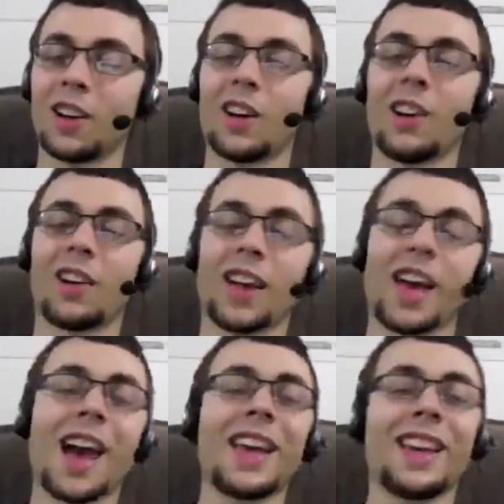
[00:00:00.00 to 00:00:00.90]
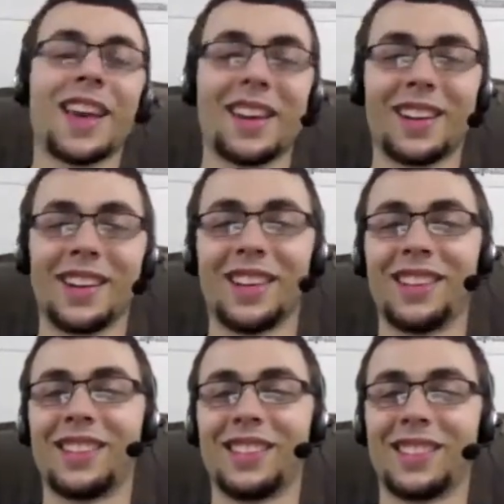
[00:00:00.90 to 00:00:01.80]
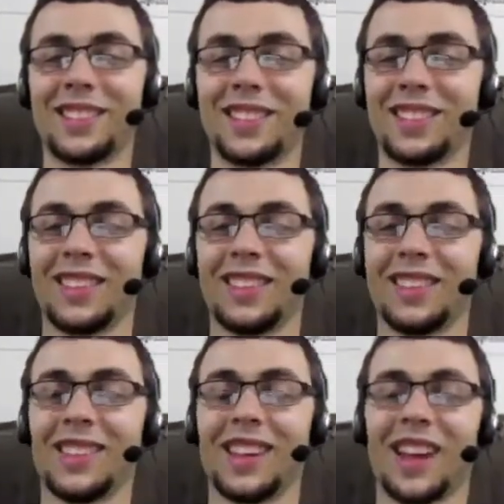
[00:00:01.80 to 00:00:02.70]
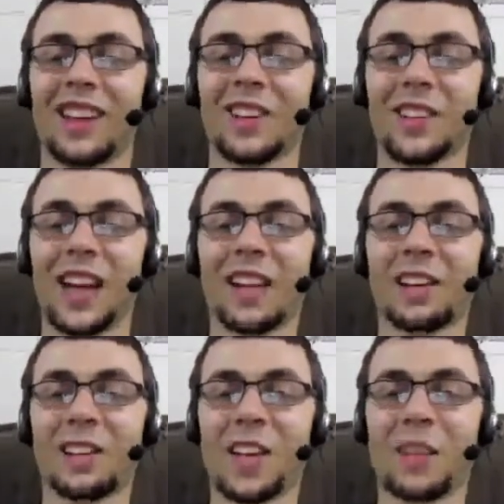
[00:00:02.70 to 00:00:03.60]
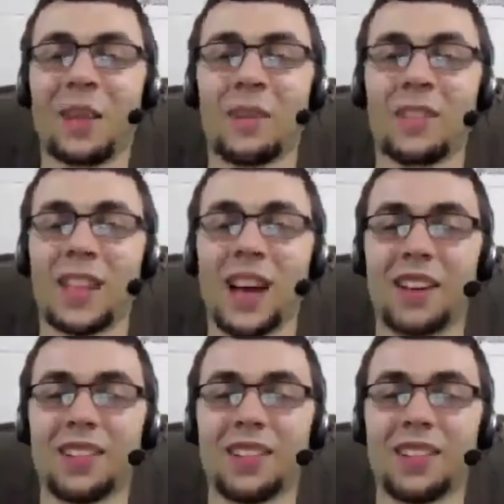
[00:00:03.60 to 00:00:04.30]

okay, I get it. I understand. I understand the reference now.